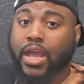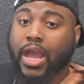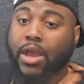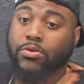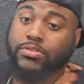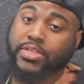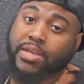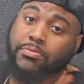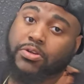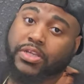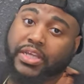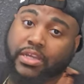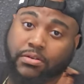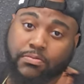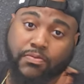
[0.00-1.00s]
I was able to
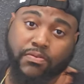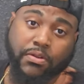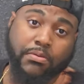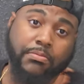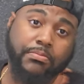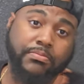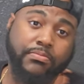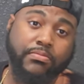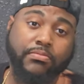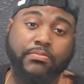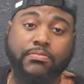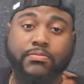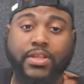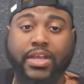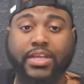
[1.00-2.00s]
get them from,
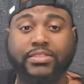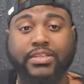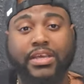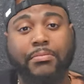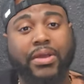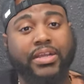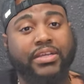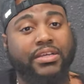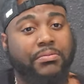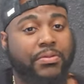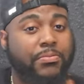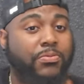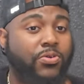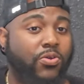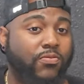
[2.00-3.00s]
like I said, my good
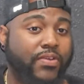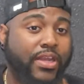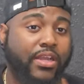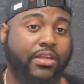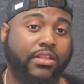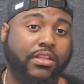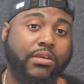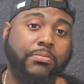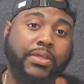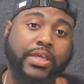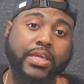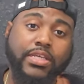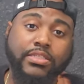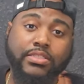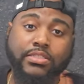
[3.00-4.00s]
people over at Club
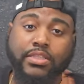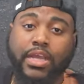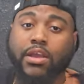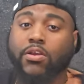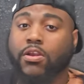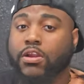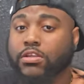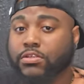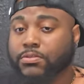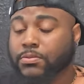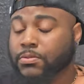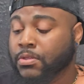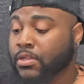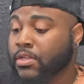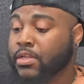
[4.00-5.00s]
Kicks dot R
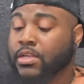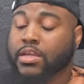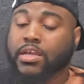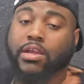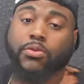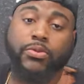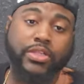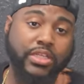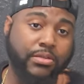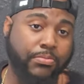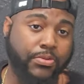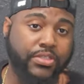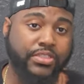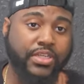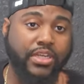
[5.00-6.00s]
U. Really
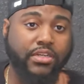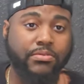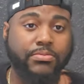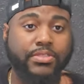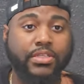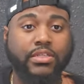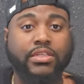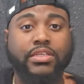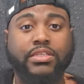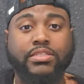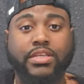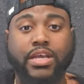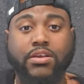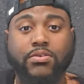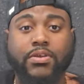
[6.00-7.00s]
appreciate them sending
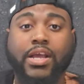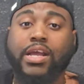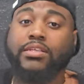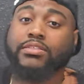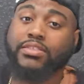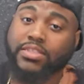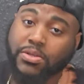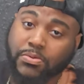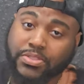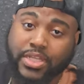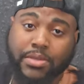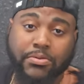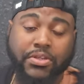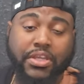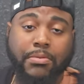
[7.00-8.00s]
these out. I still was
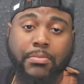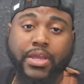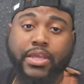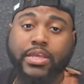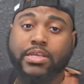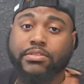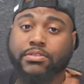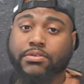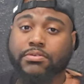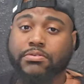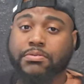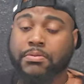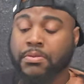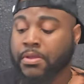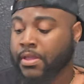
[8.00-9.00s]
able to get my hands on them.